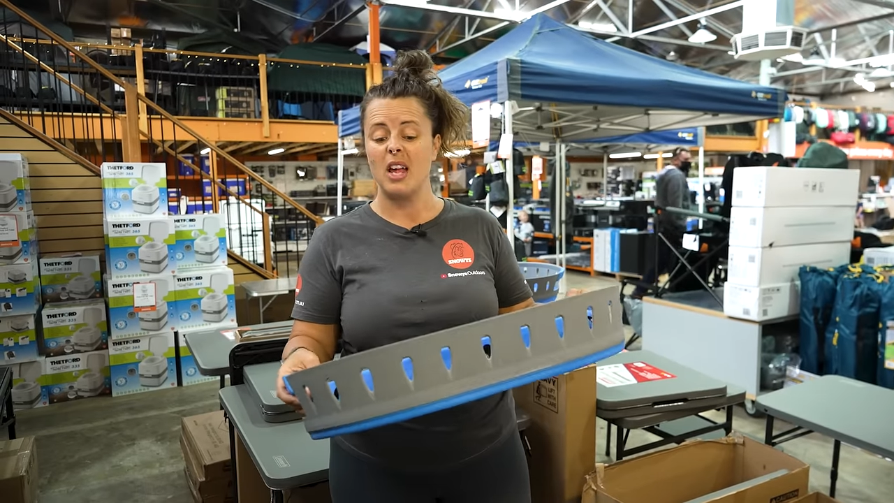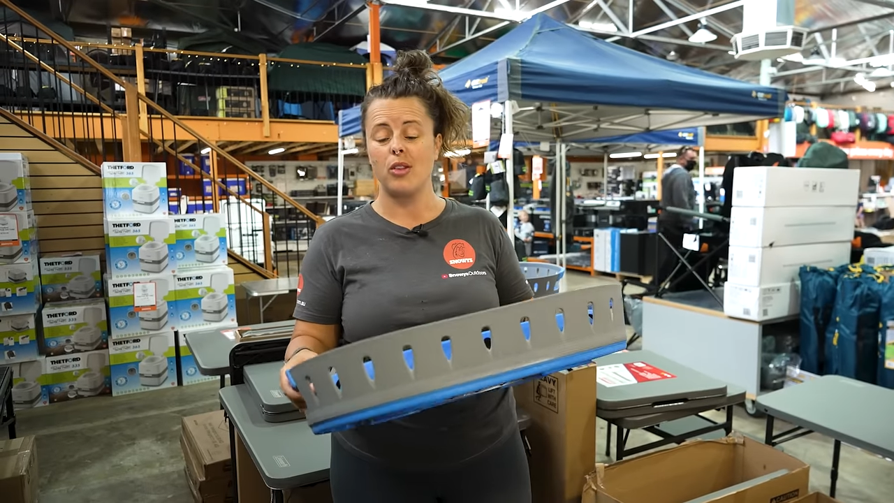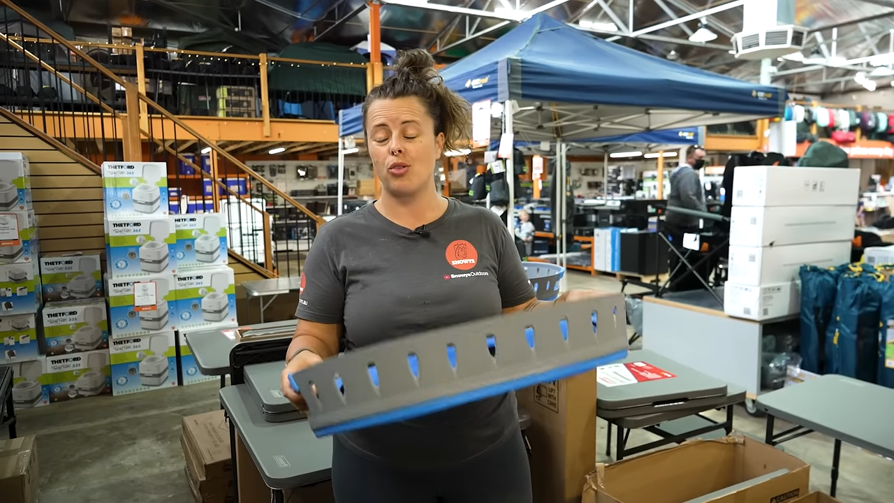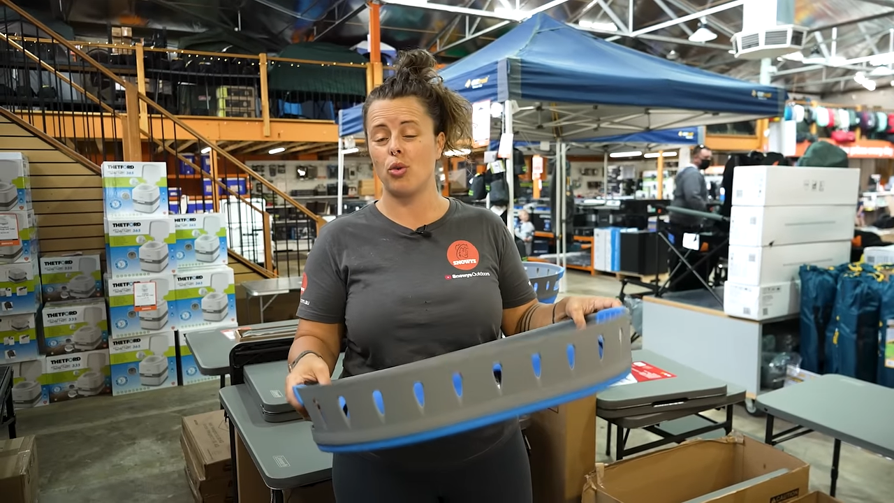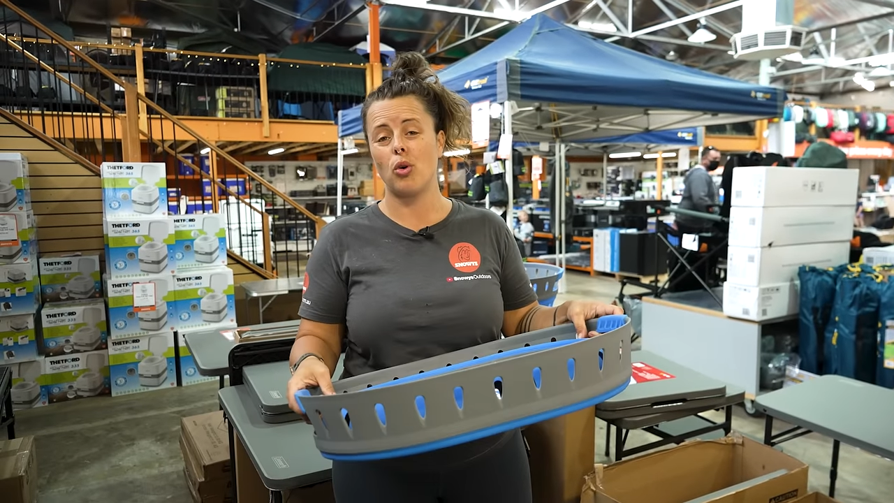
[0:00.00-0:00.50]

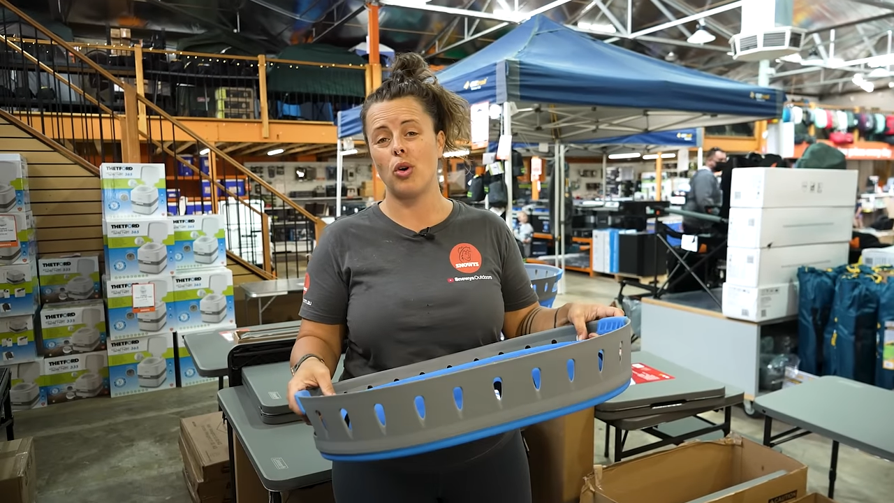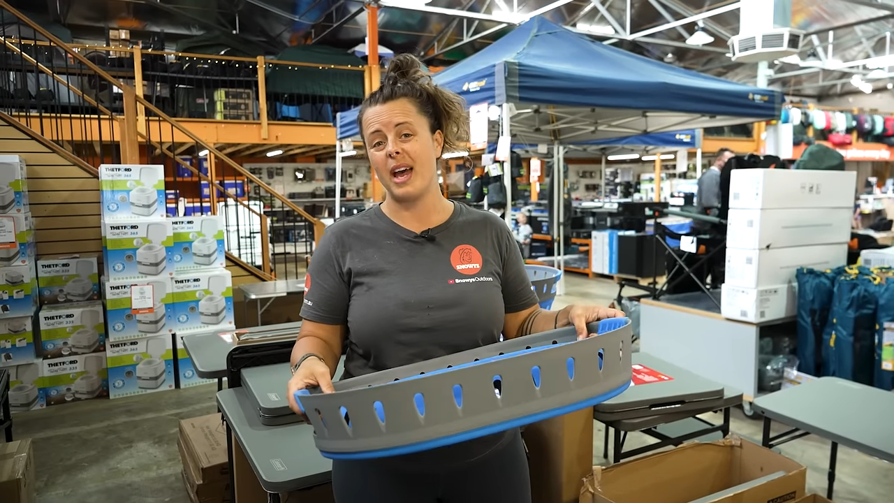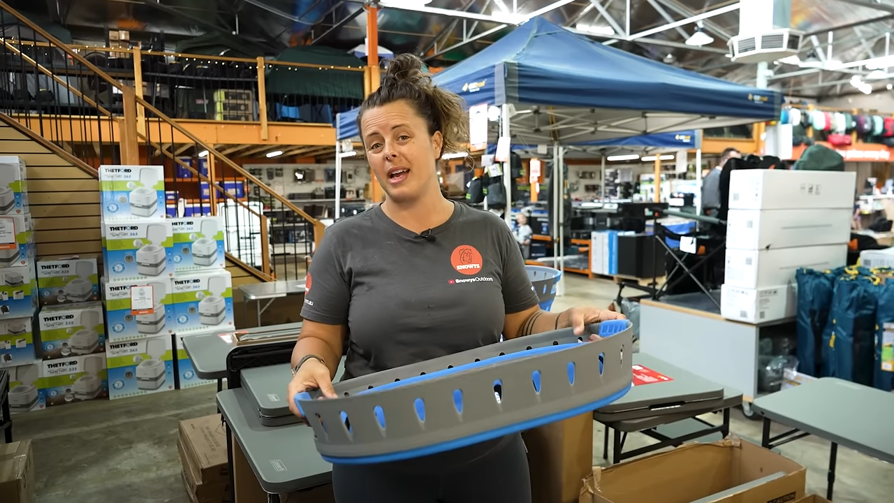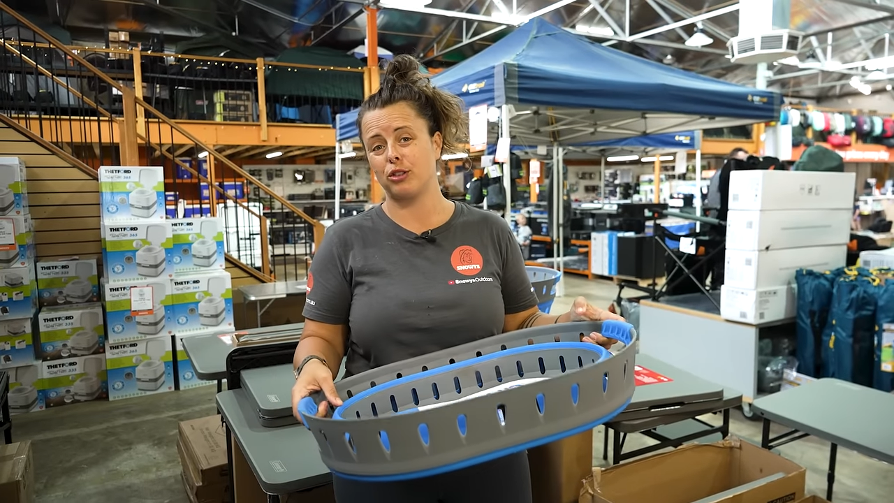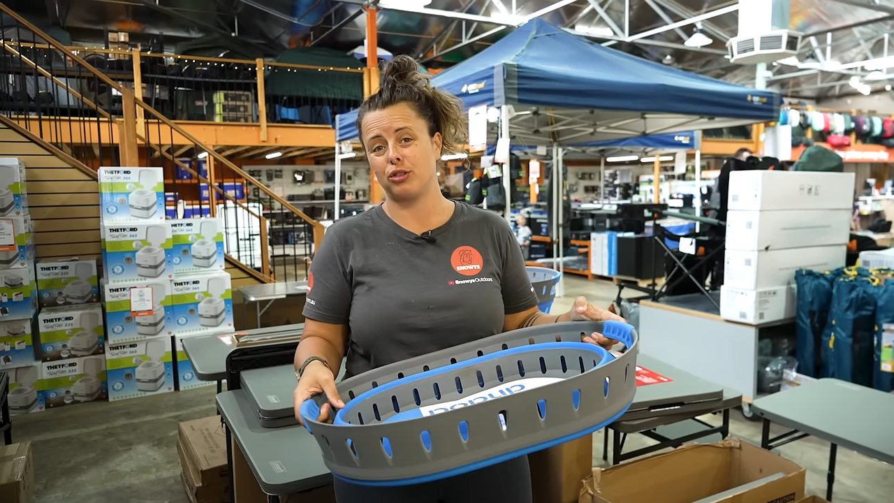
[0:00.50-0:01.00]
store
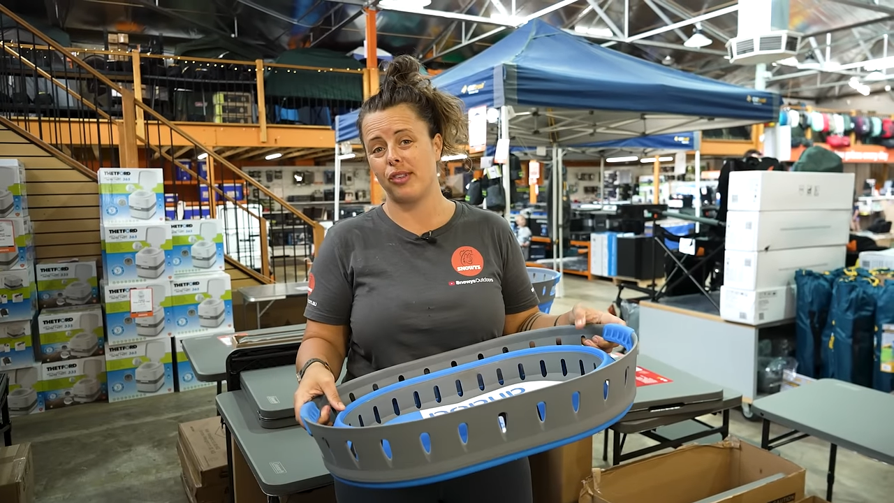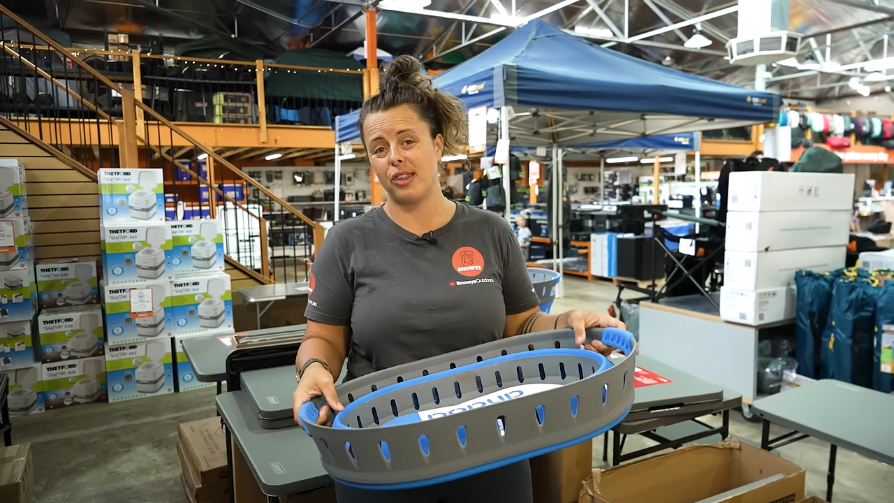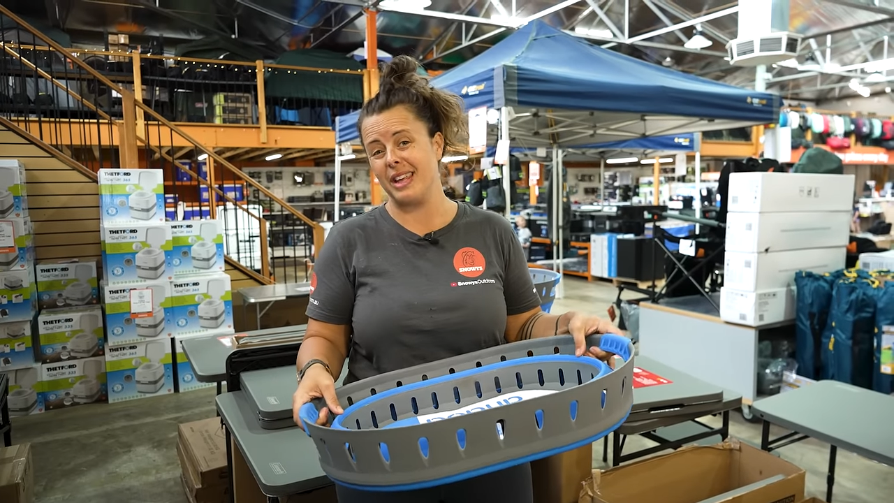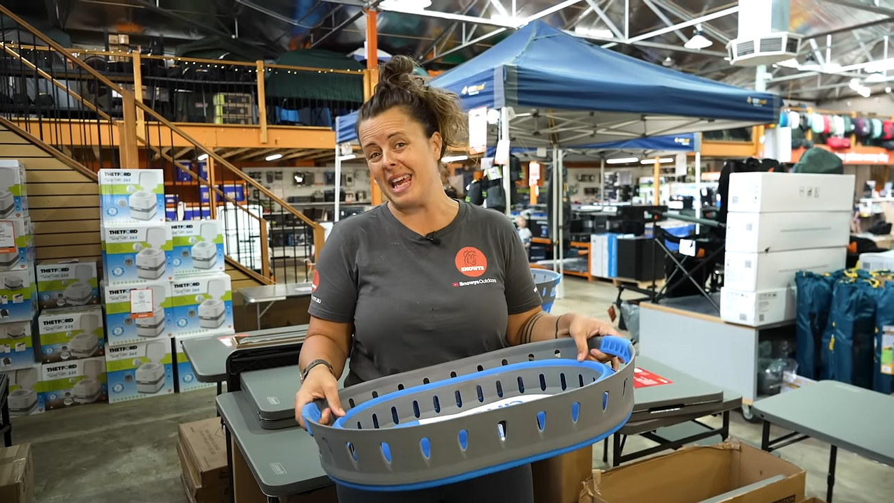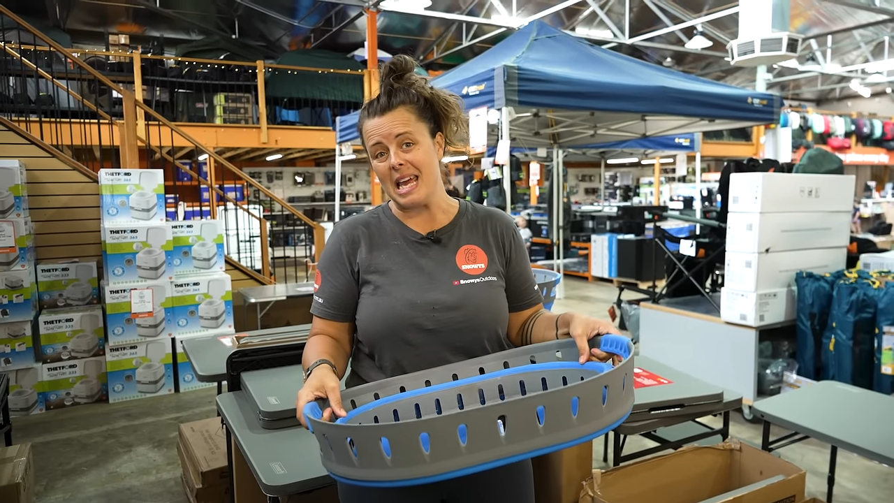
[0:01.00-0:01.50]
extra
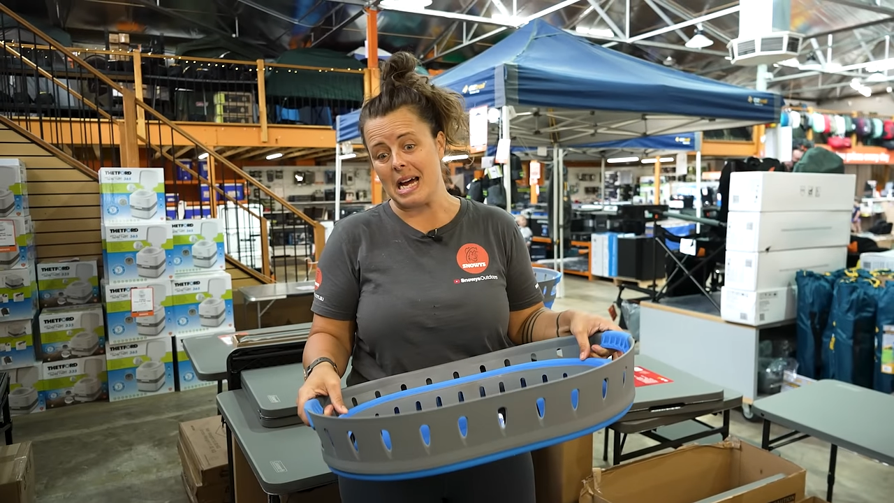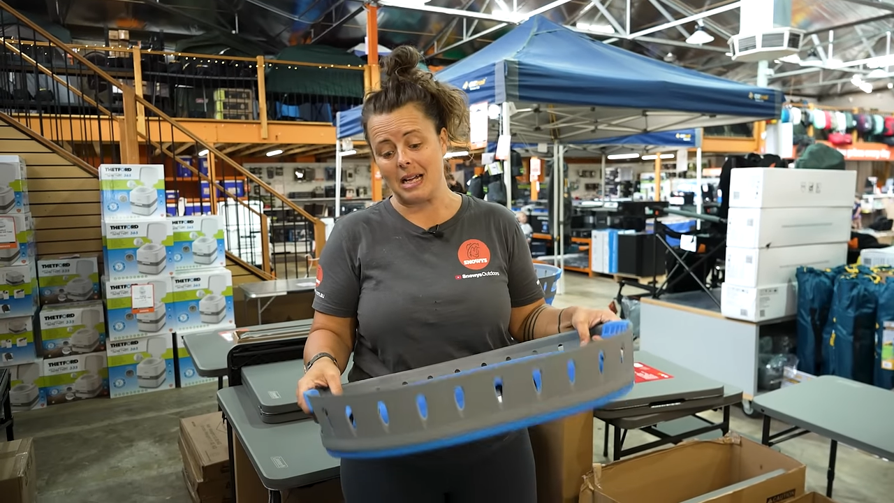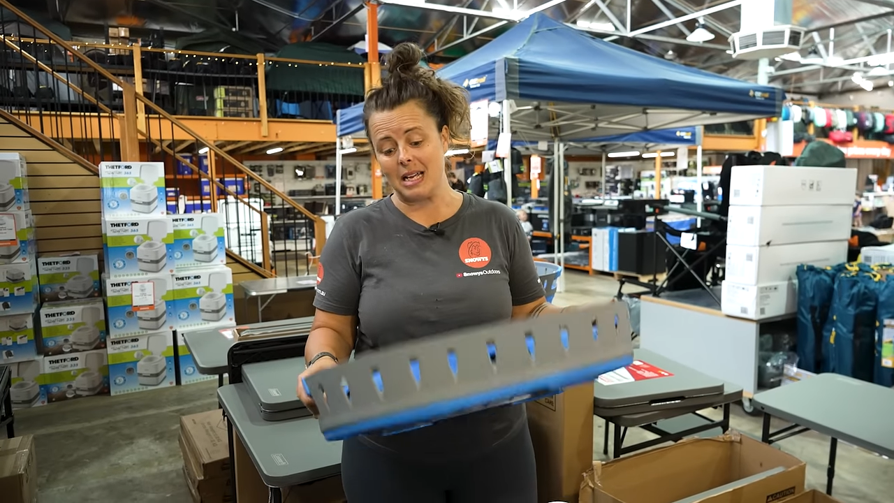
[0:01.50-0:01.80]
gear,